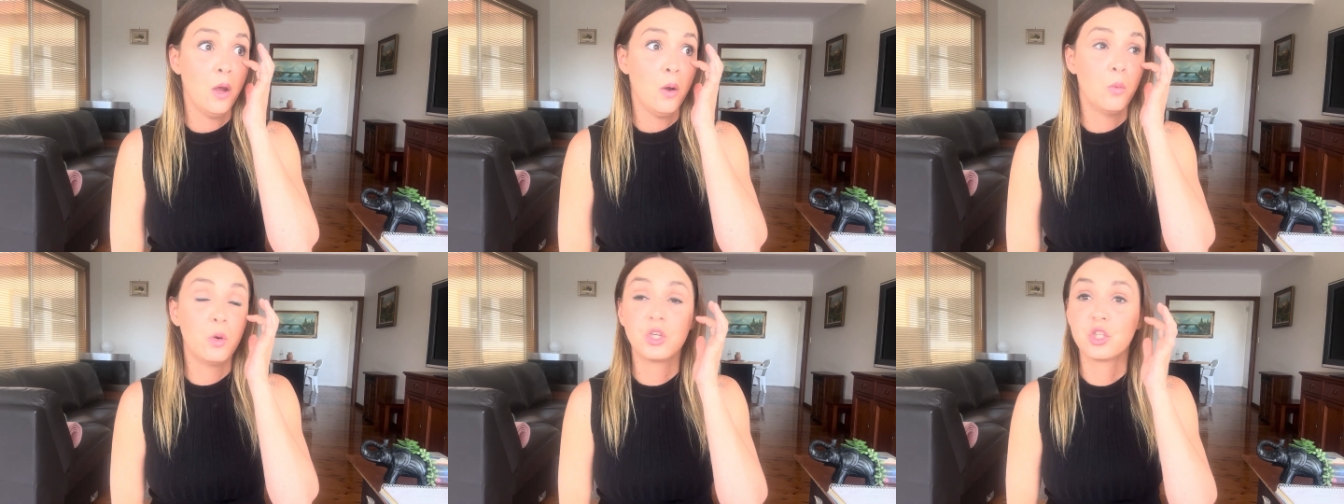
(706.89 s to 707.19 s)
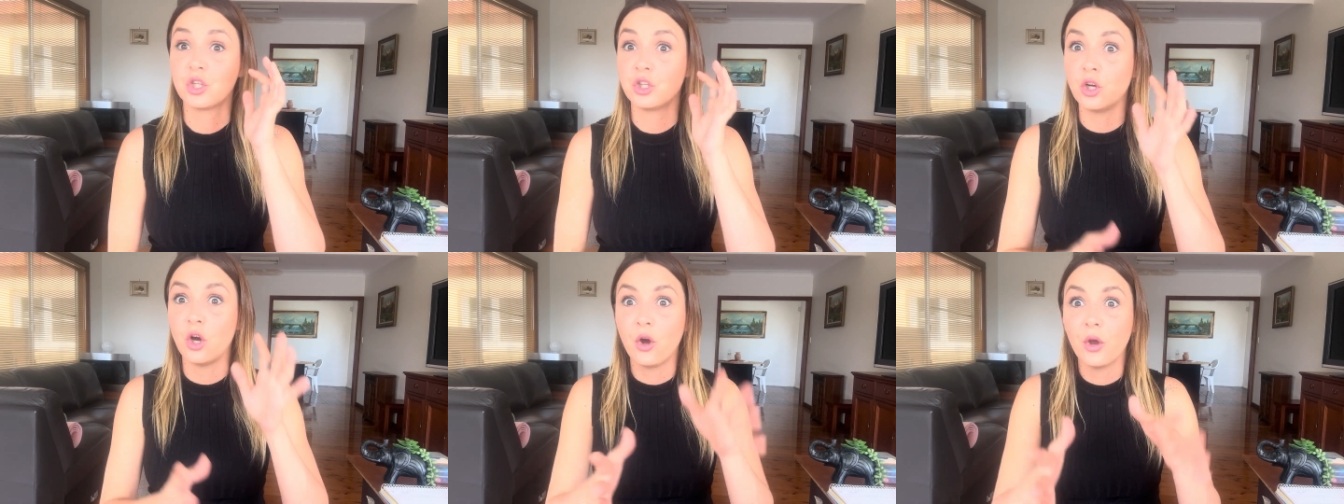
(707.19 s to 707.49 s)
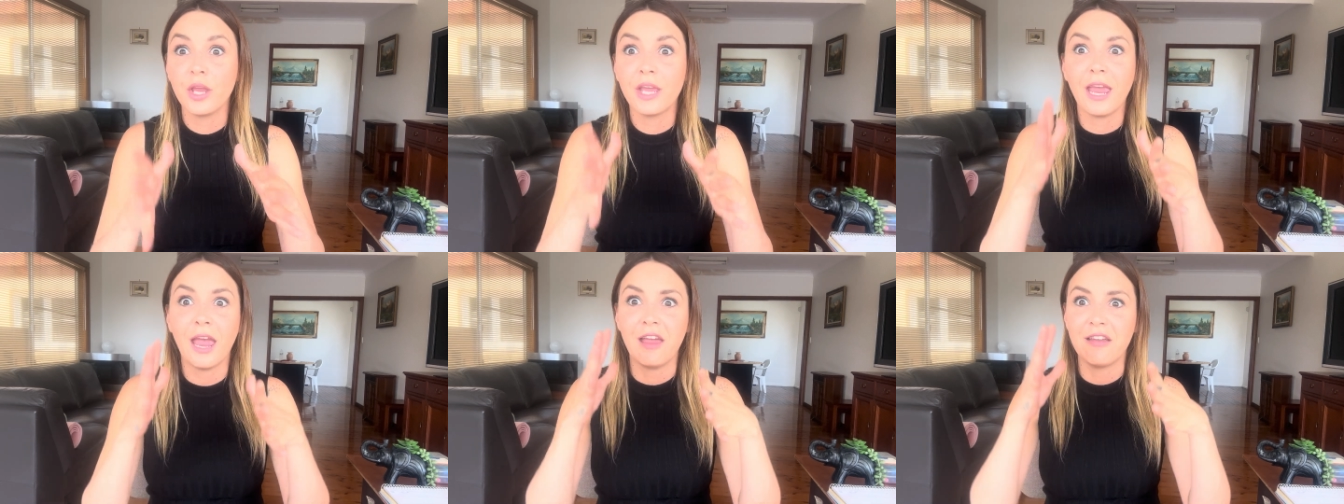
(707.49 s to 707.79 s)
which, you know,
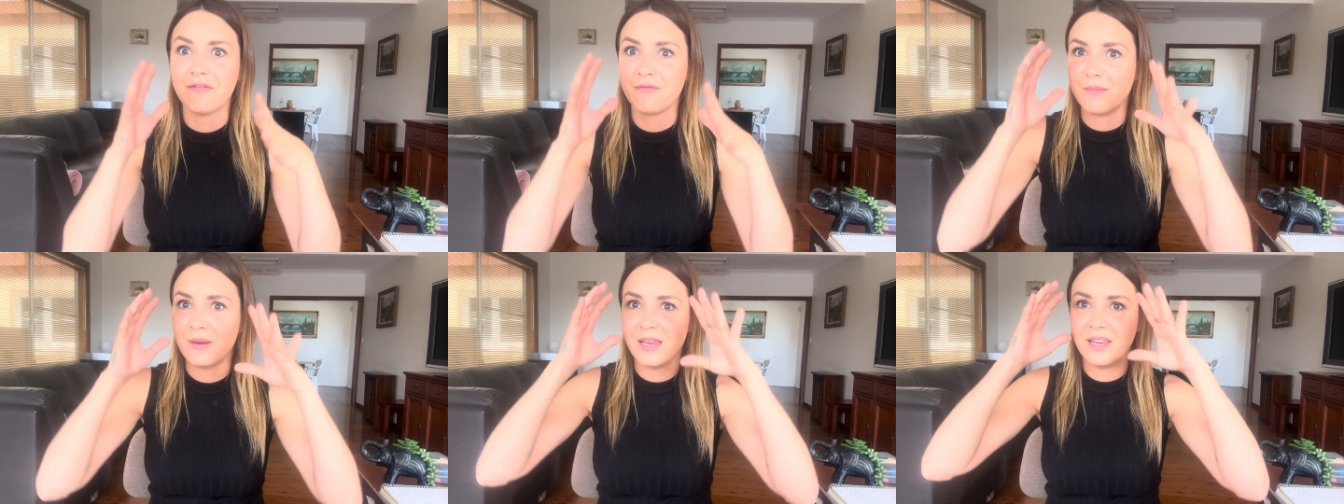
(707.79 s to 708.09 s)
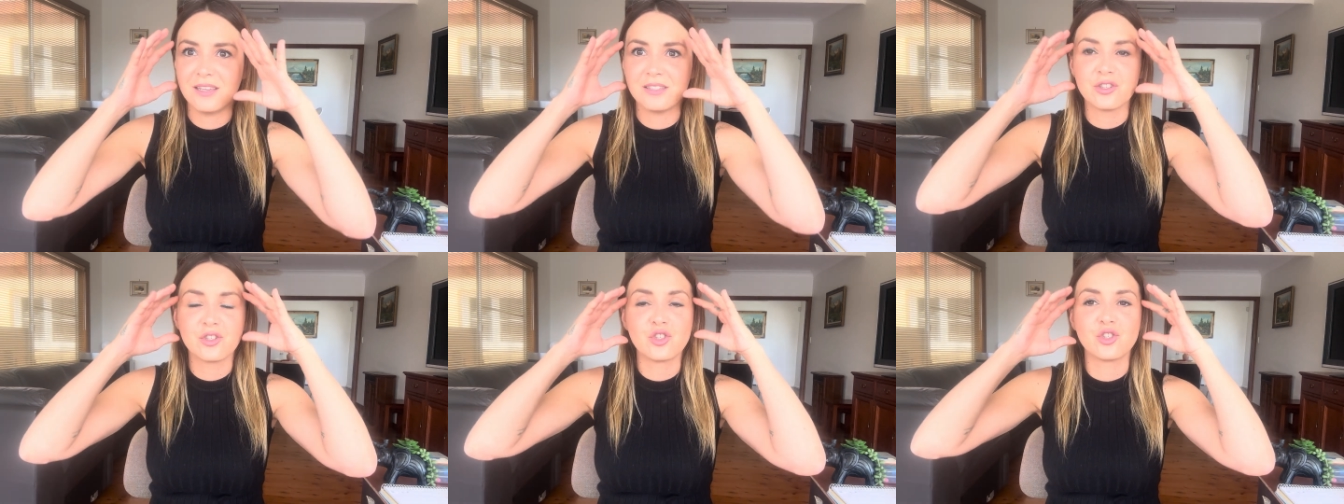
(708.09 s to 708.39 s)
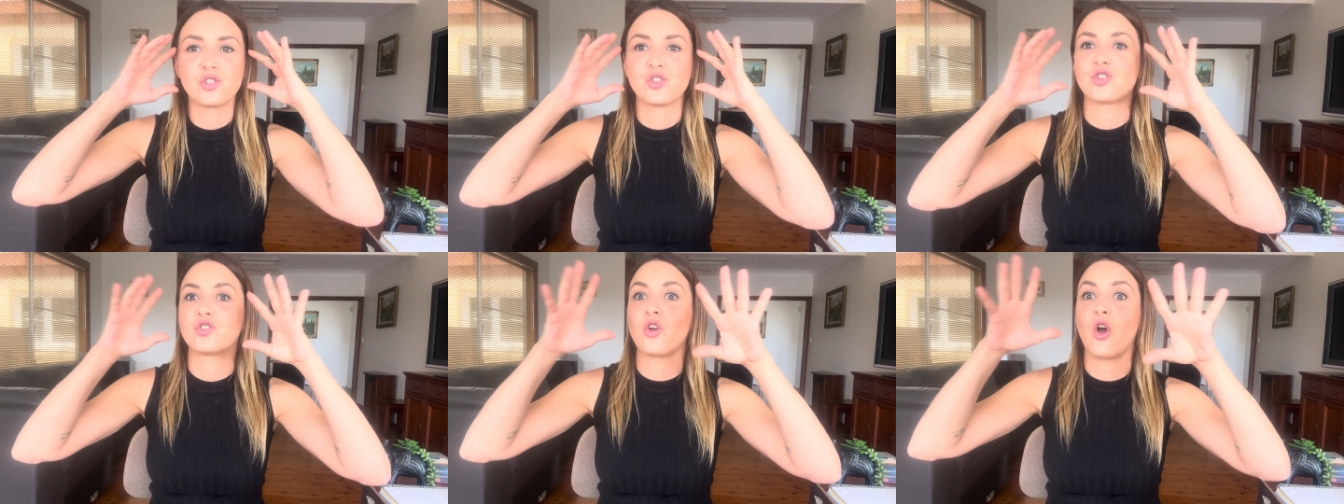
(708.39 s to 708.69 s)
it gave me
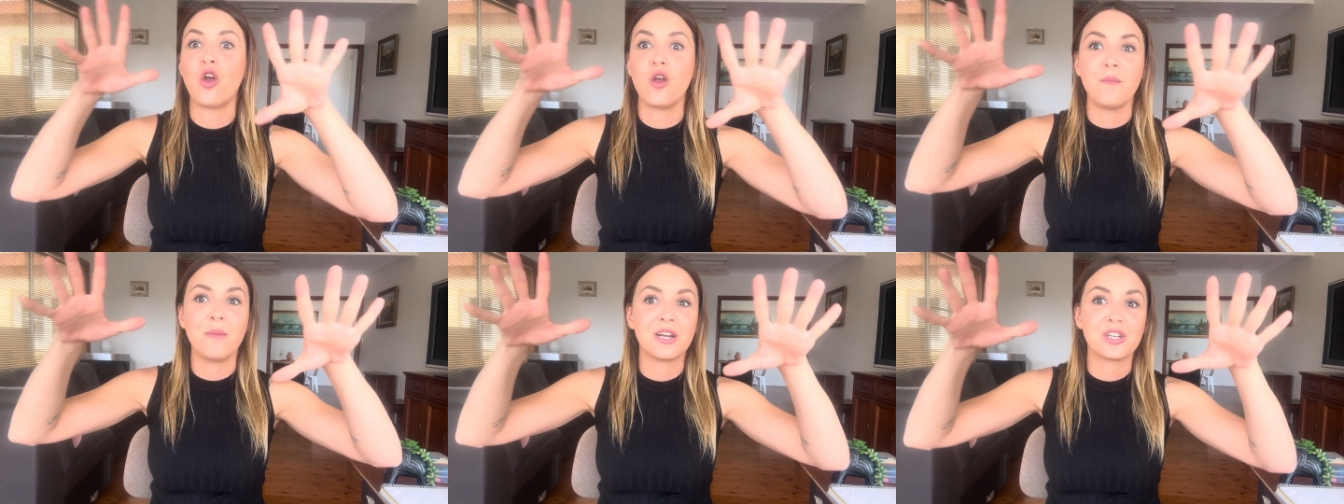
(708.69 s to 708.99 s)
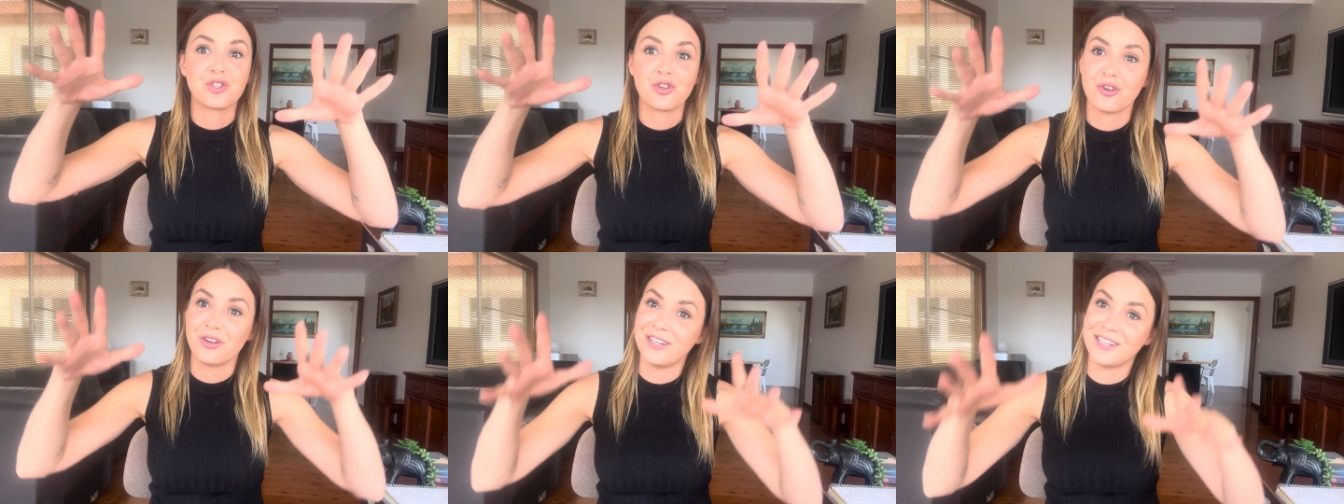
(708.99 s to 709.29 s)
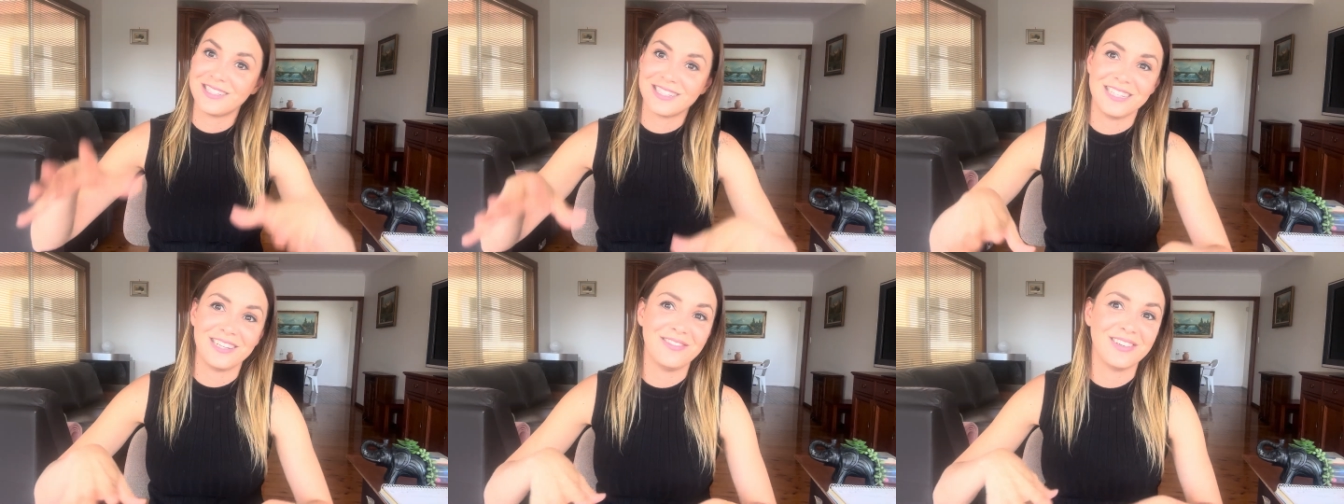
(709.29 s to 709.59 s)
so much
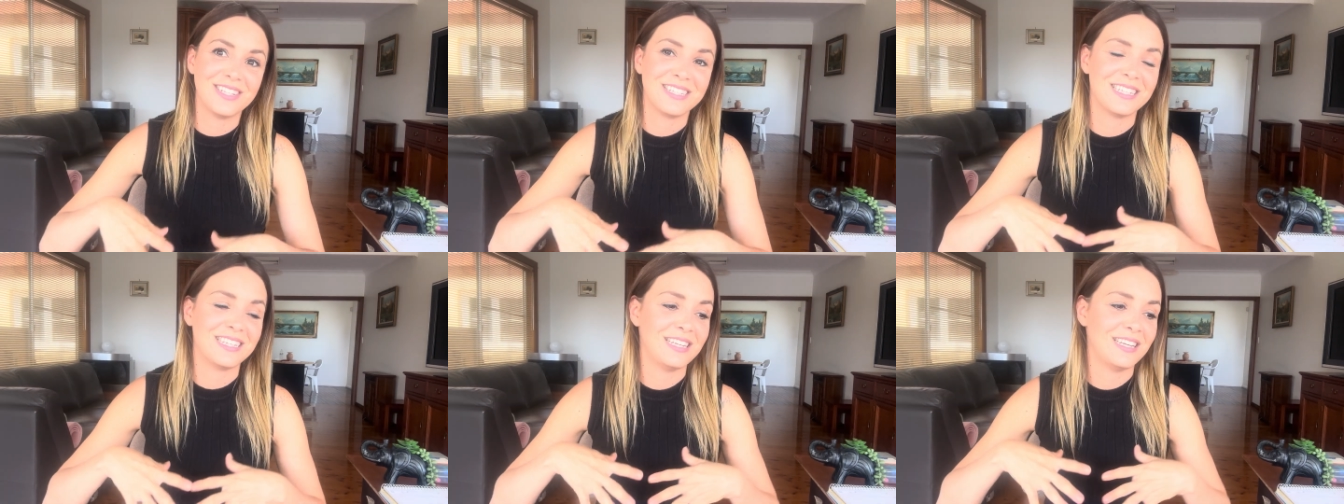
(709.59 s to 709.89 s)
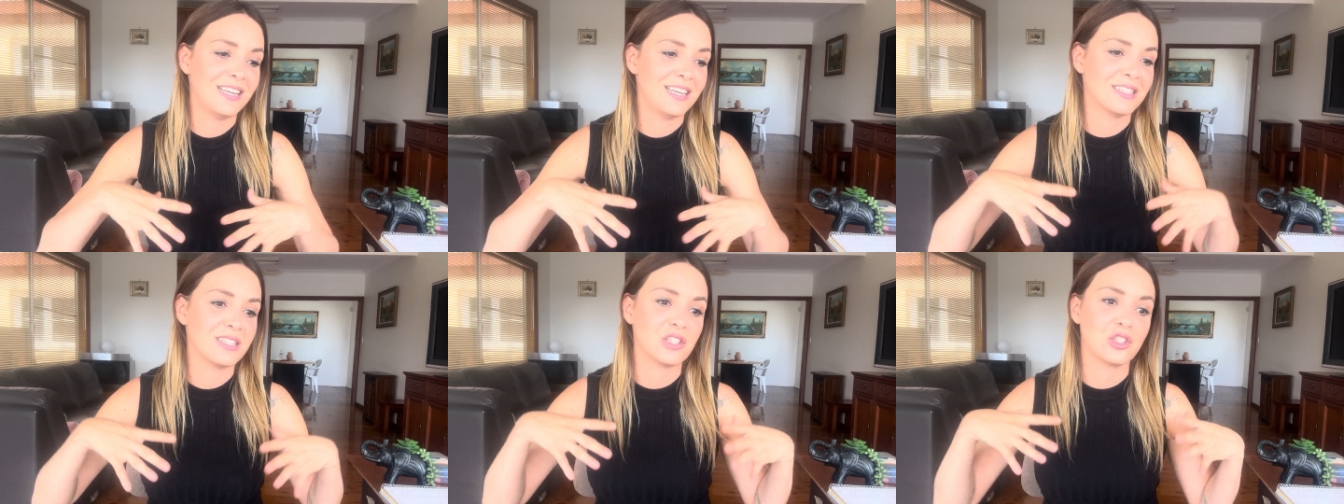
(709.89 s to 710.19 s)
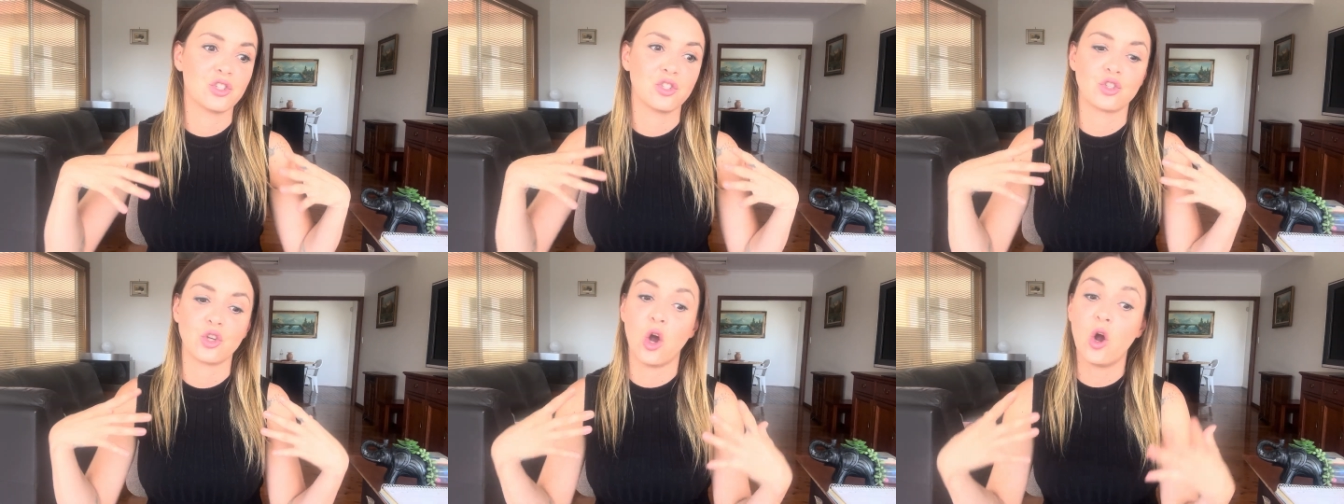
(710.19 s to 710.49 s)
creativity and
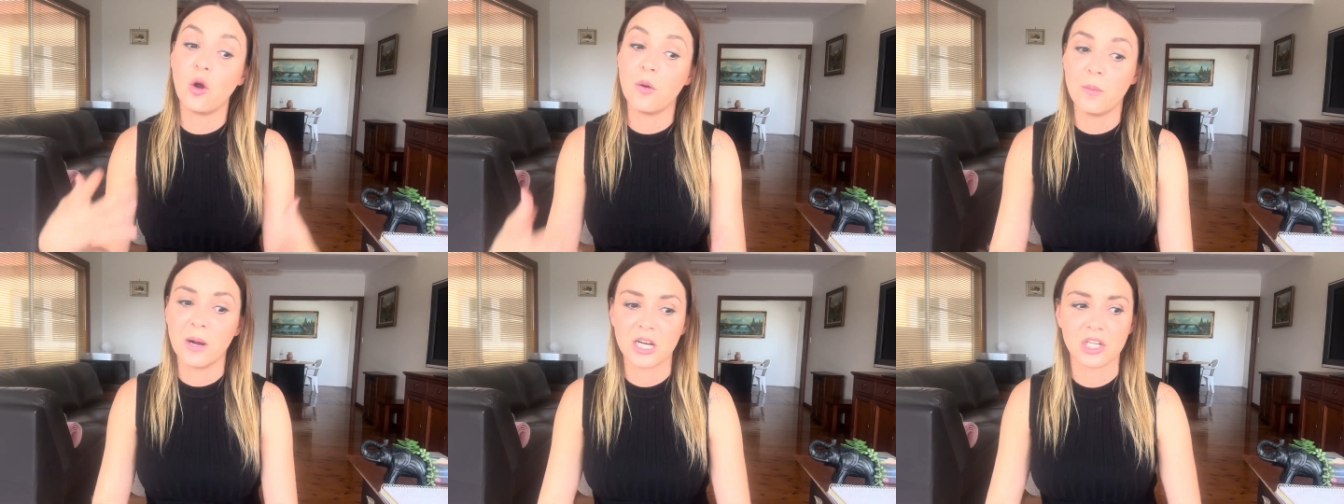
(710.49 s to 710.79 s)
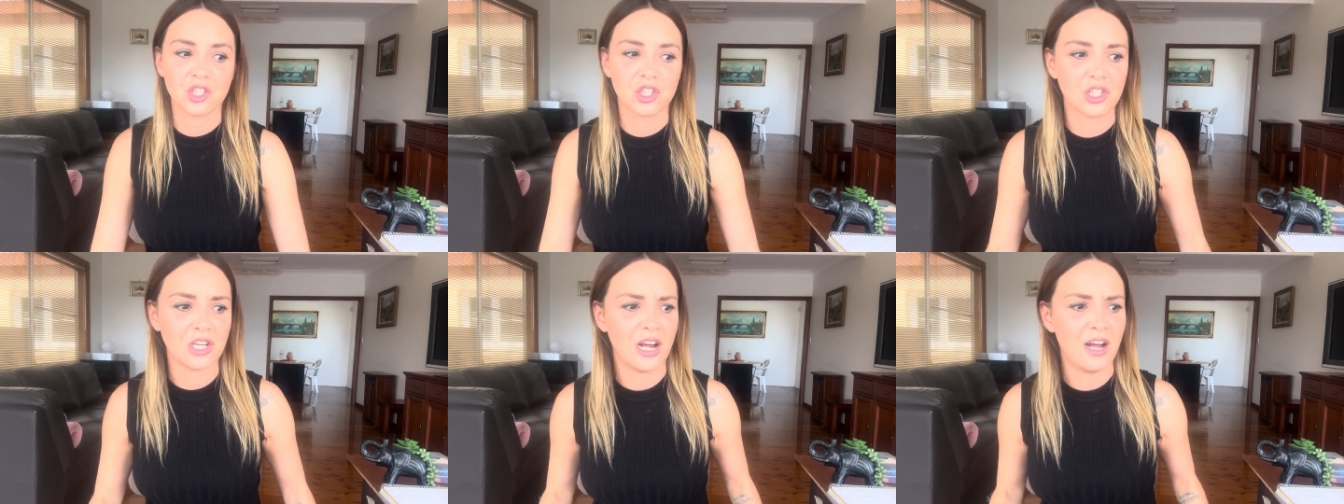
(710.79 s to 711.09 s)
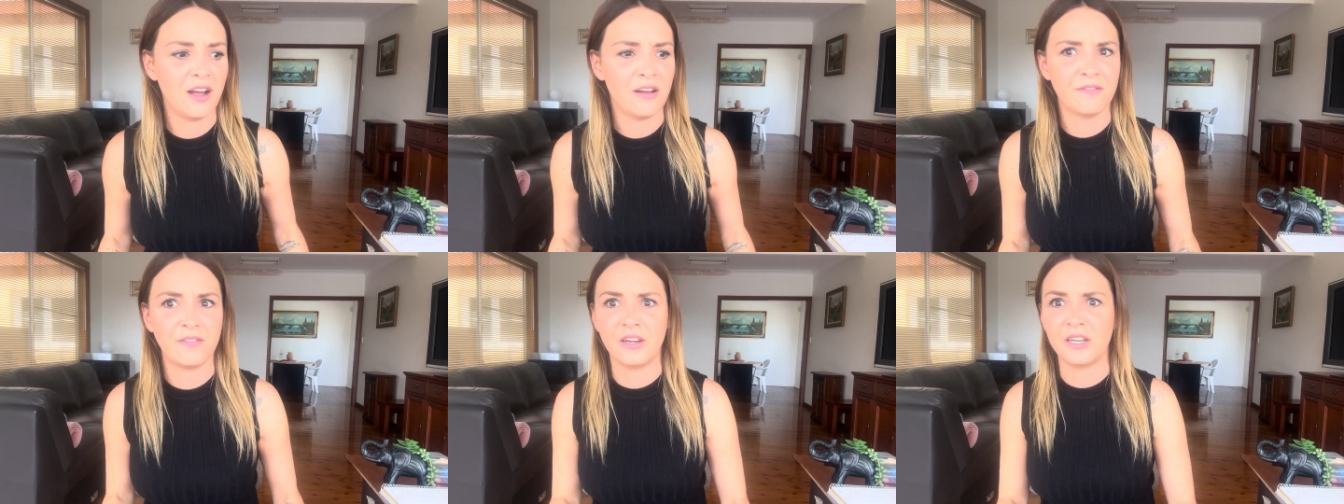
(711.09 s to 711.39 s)
so much stuff,